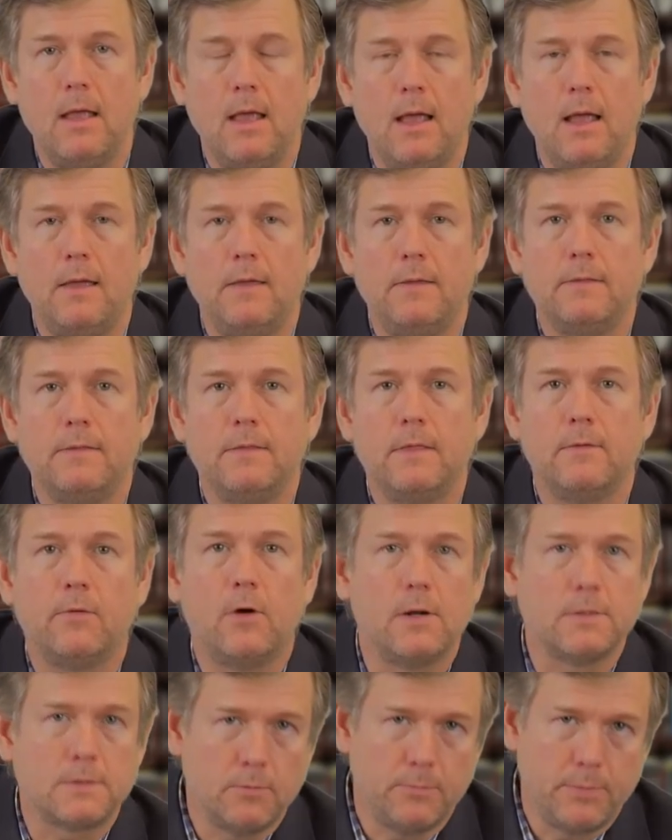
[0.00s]
And there have
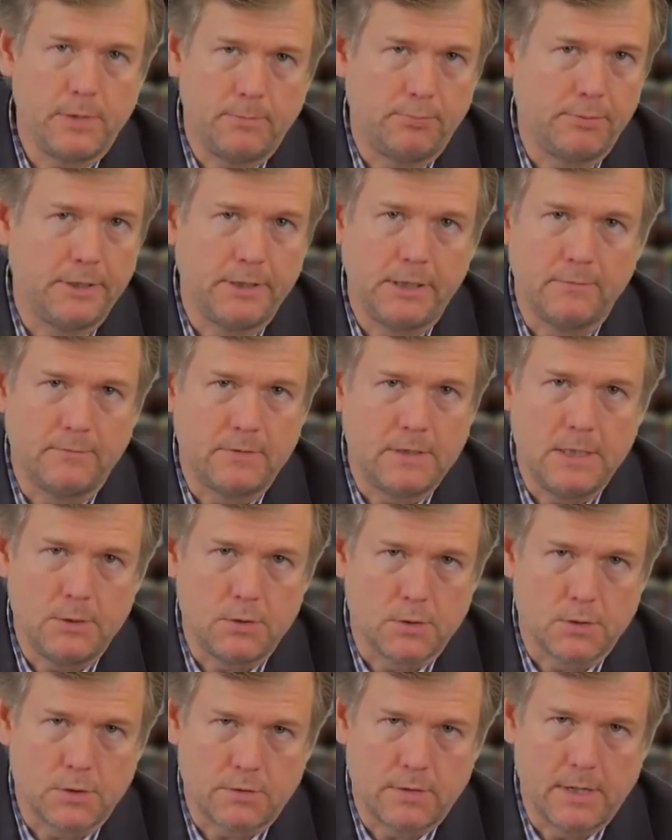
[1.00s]
also been plenty of
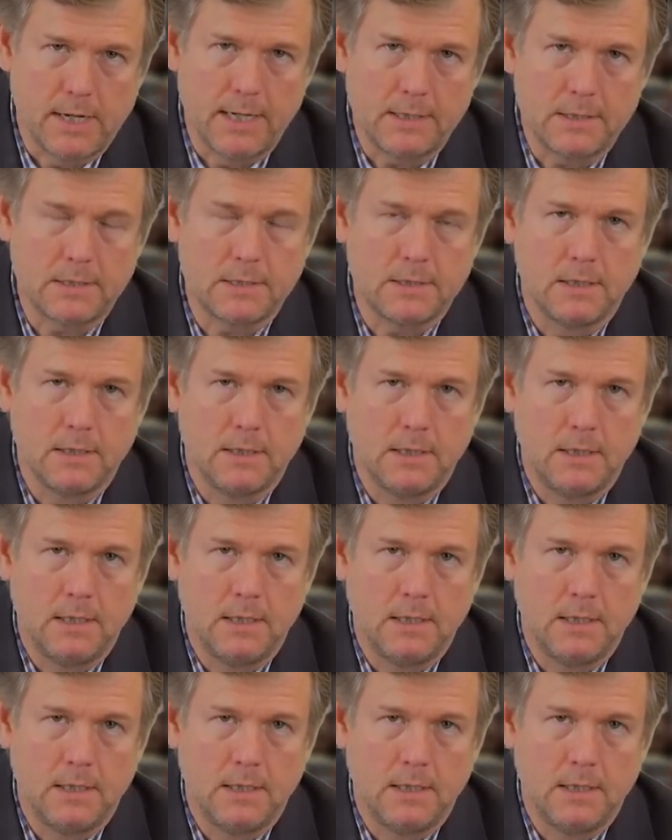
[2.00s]
teacher strikes